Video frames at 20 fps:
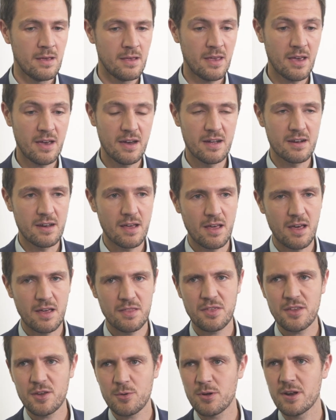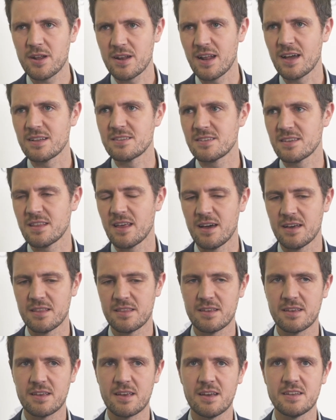Yeah, and I think what I'd add to that, I
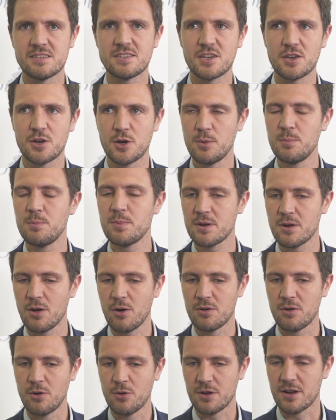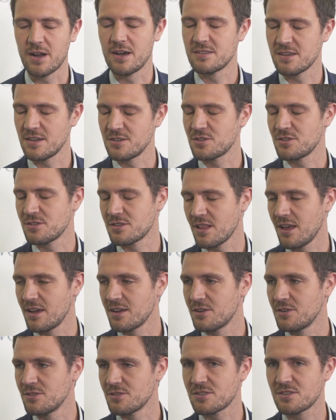think it's incumbent on organisations
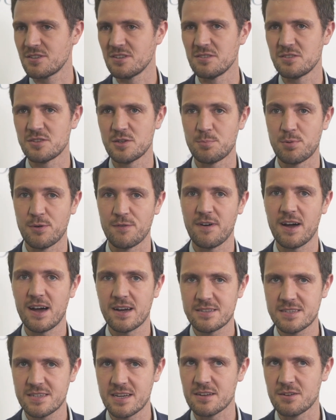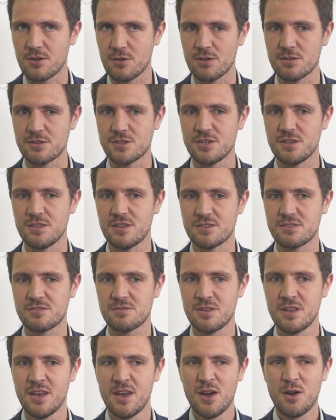like us to provide technology that
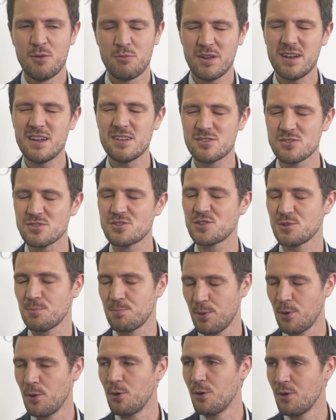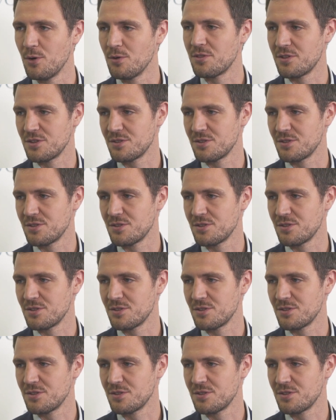really does support